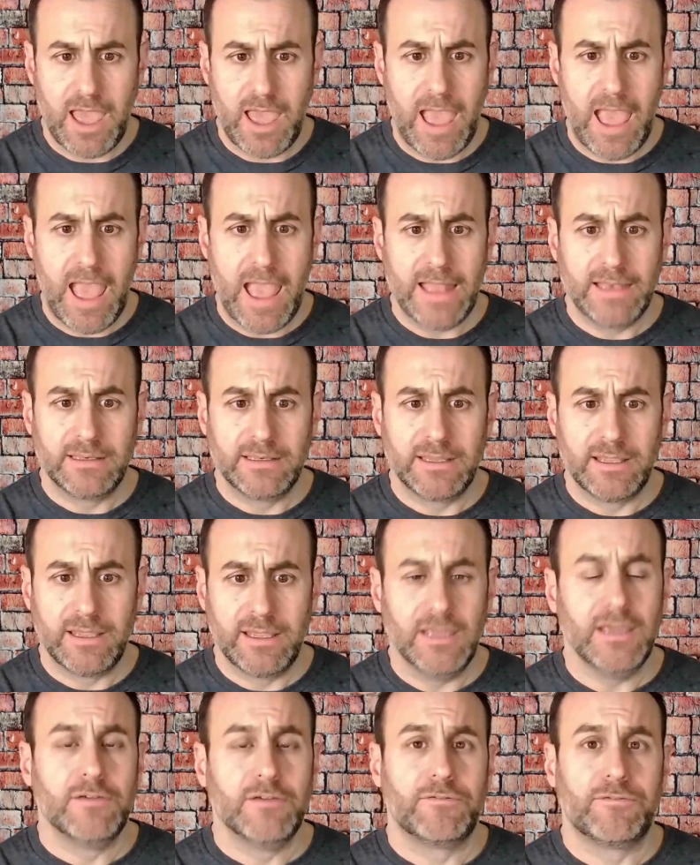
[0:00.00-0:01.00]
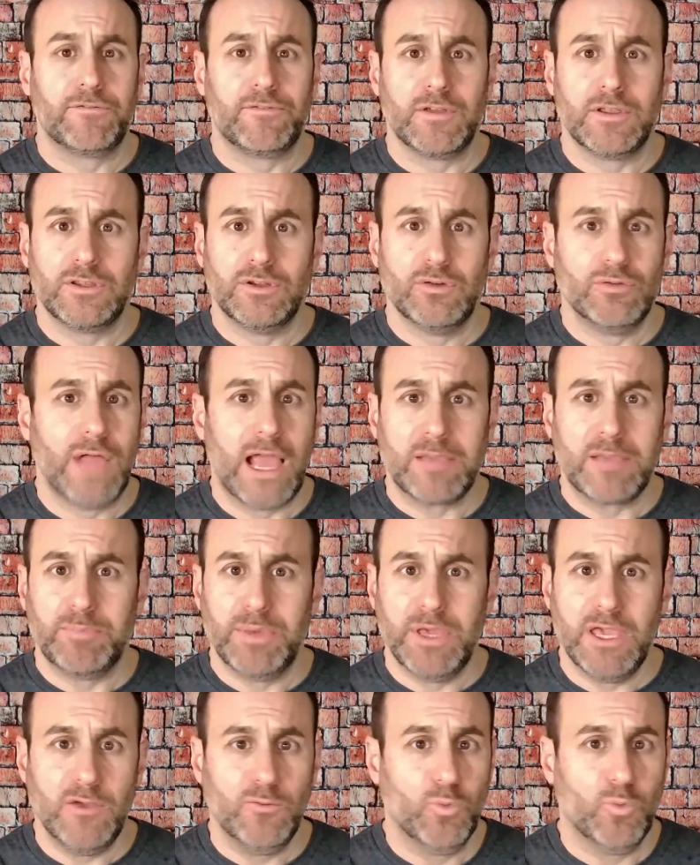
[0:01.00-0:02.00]
And if you like
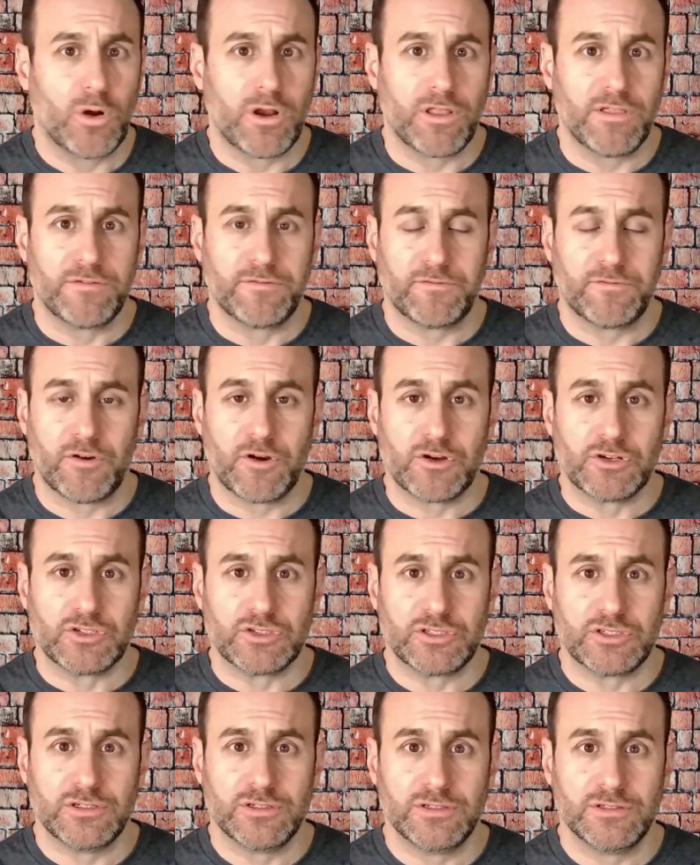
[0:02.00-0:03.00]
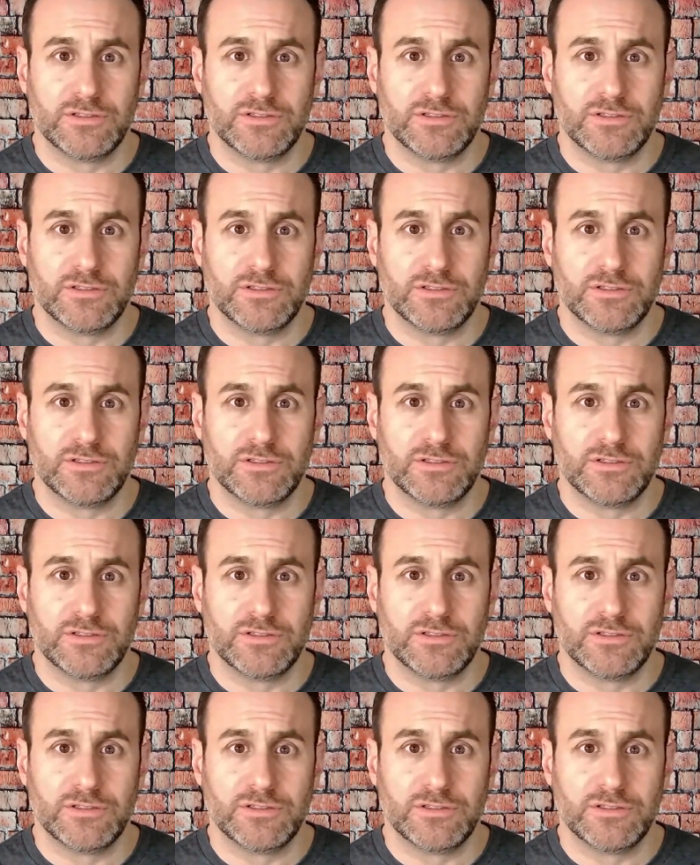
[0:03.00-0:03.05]
being one of the first